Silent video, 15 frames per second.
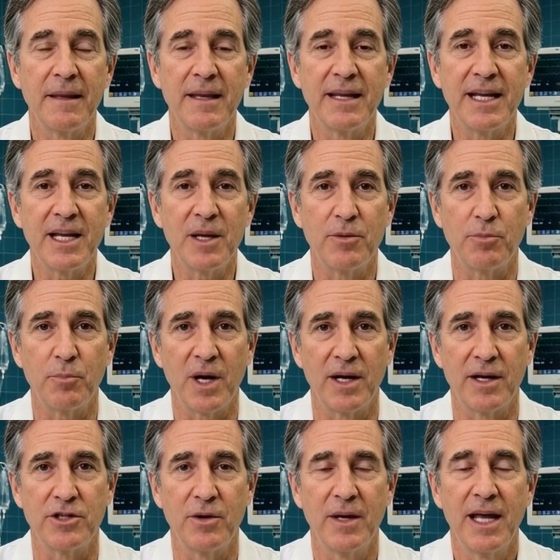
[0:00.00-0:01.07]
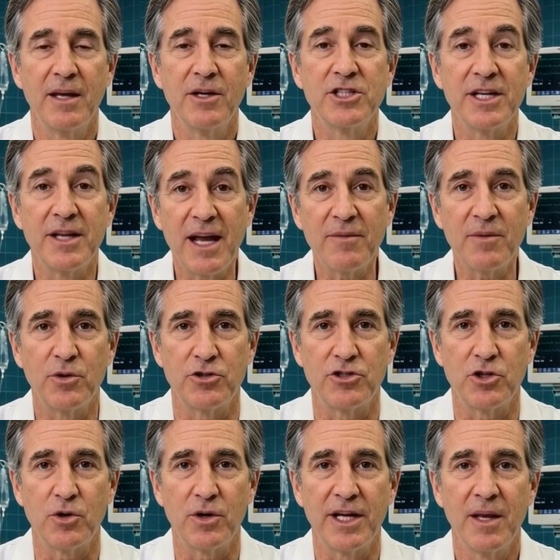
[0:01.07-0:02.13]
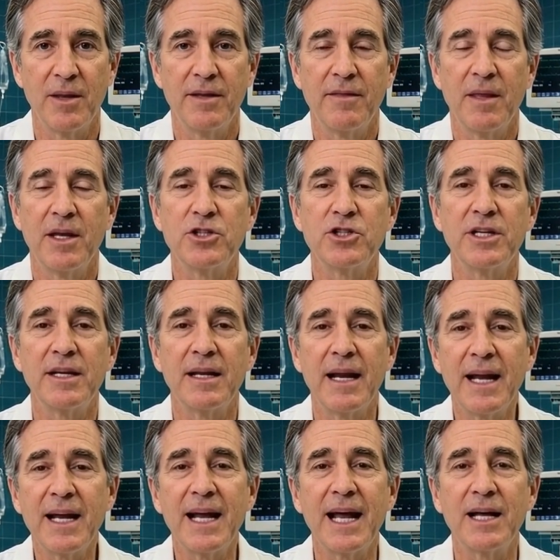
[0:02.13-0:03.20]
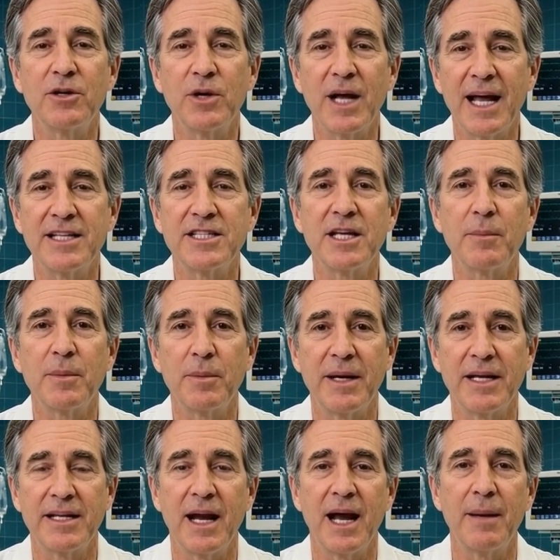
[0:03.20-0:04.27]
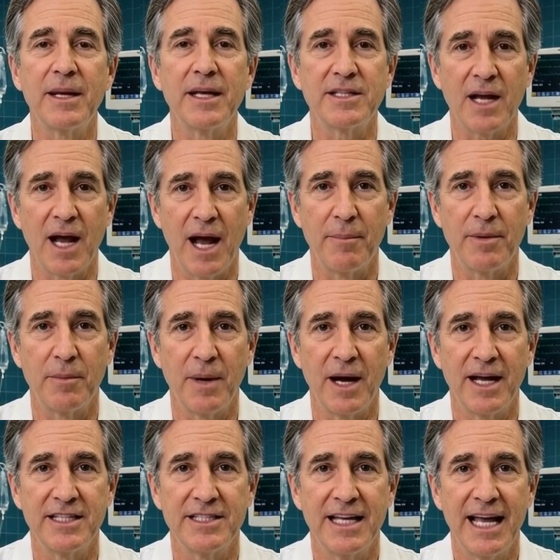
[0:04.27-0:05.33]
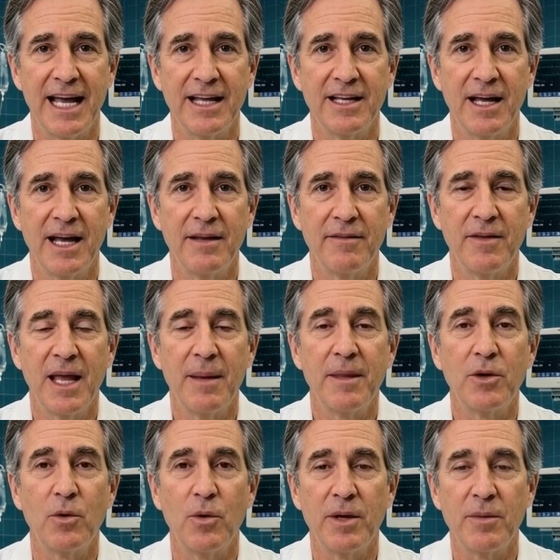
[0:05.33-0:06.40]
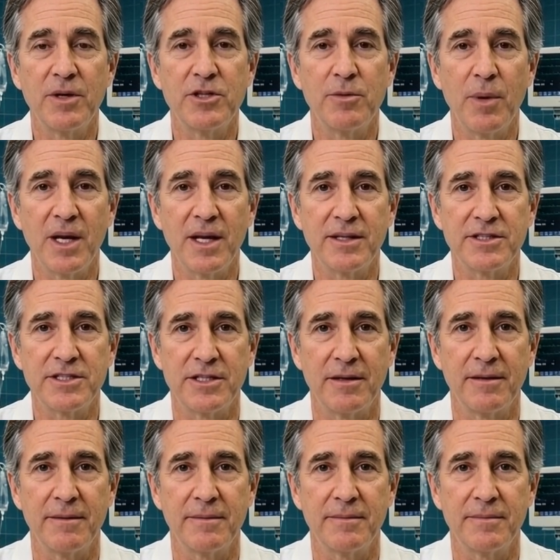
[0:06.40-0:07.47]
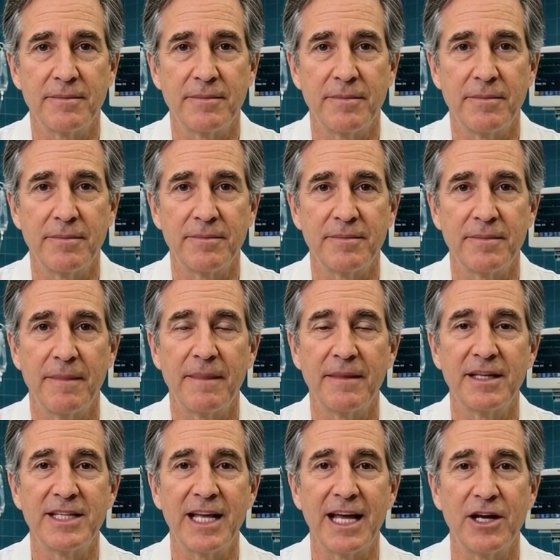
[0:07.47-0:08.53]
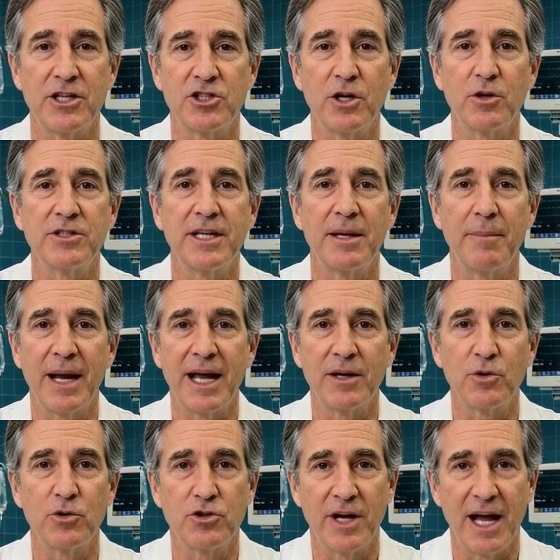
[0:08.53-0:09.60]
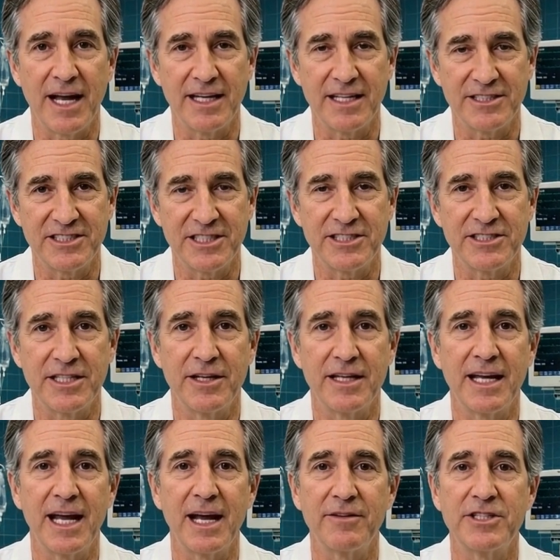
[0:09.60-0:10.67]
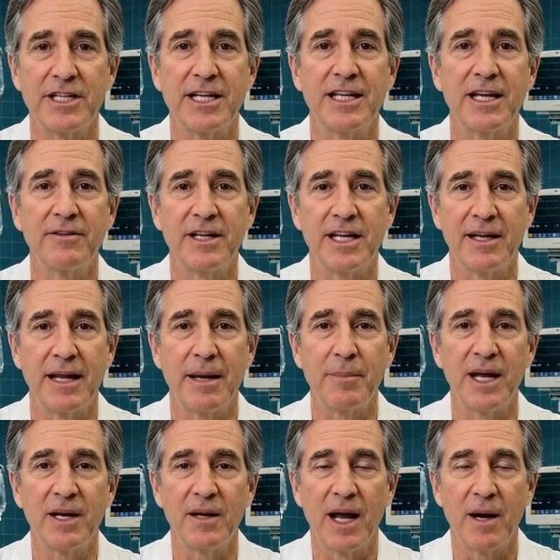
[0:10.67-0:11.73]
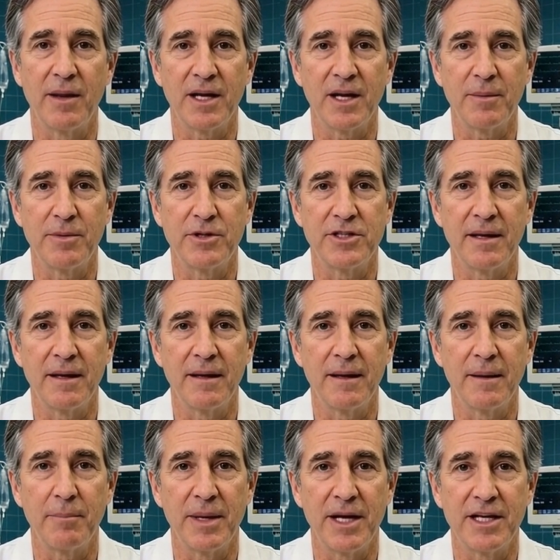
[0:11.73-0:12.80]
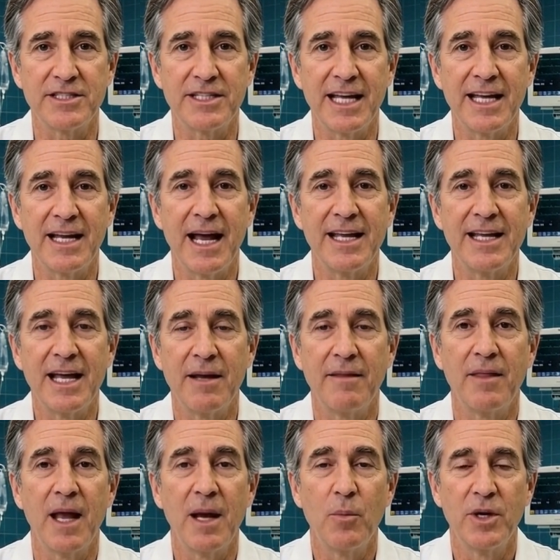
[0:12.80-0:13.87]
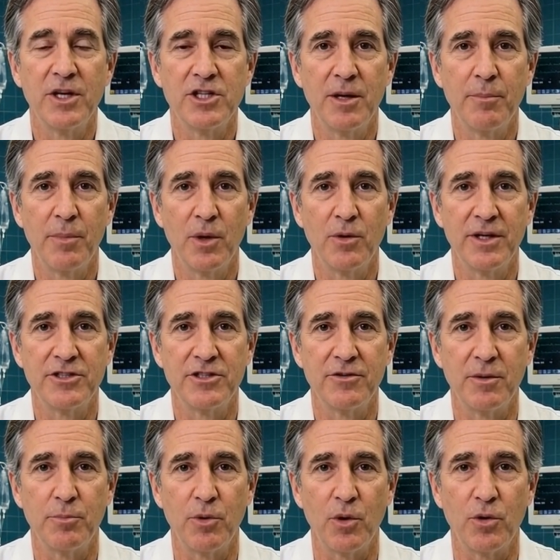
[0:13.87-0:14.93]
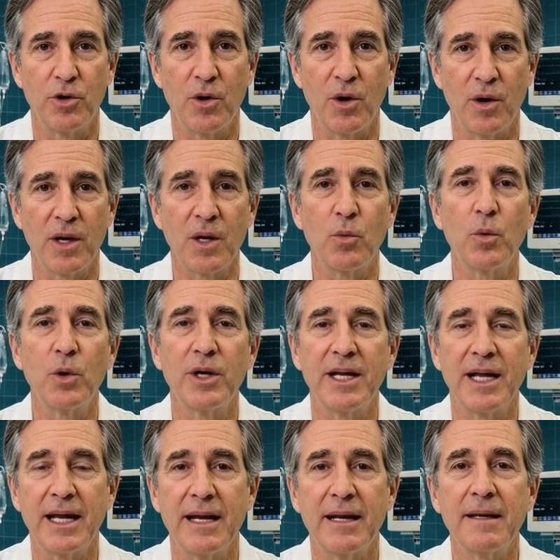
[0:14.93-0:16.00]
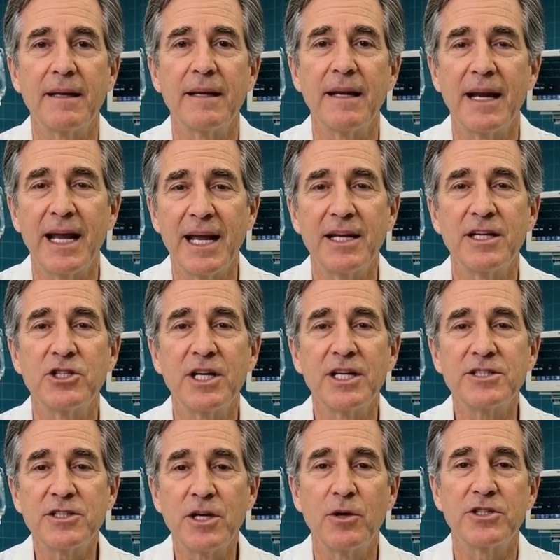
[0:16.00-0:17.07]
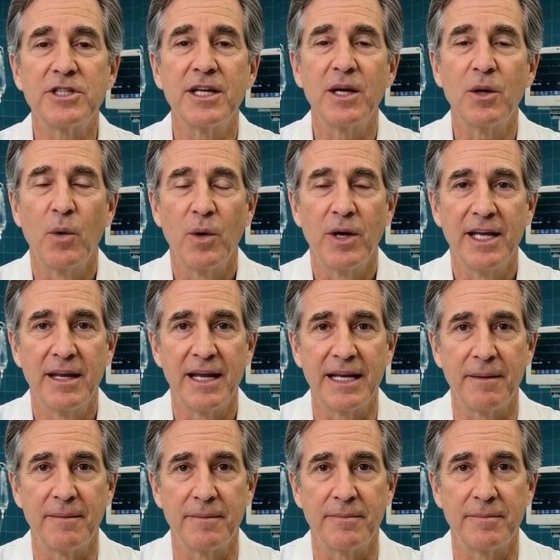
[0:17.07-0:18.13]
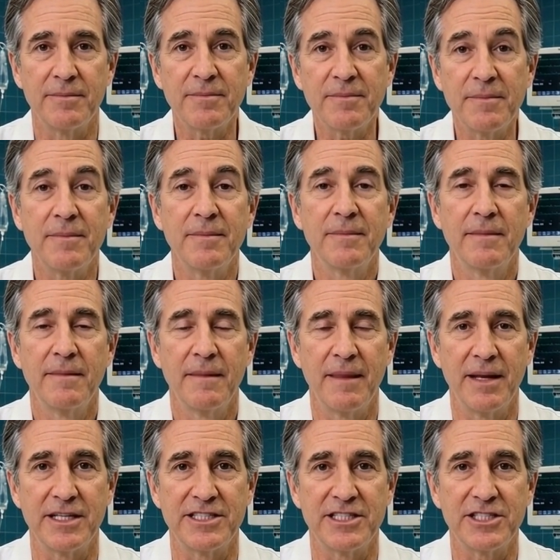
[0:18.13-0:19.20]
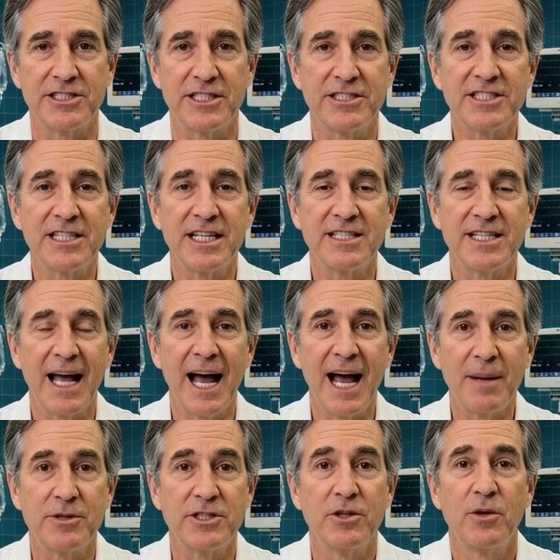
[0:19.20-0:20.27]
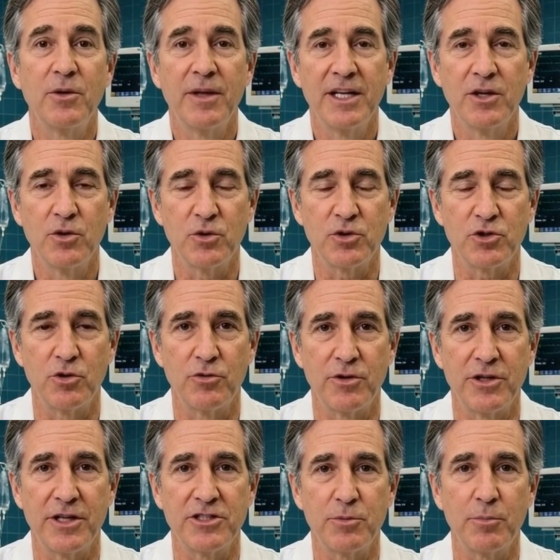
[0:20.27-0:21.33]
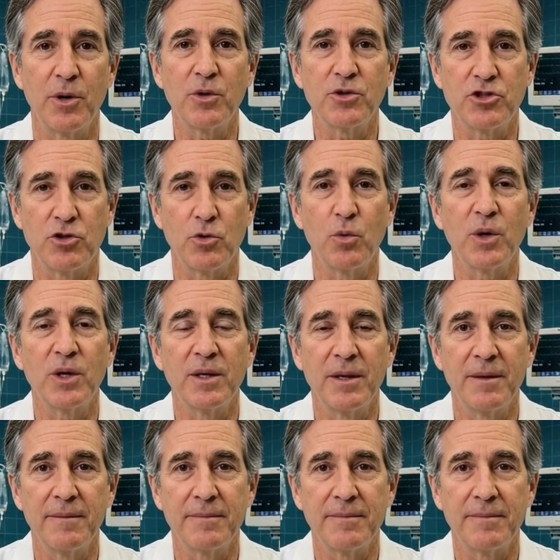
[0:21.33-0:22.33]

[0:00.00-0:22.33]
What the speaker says: It helps monitor energy levels, urinary function, and track supplement timing to optimize the anti-inflammatory response. The data shows that men who track consistently have significantly better outcomes because they can identify which components of the protocol are working and adjust dosing accordingly. Consistency is absolutely crucial for this approach to work.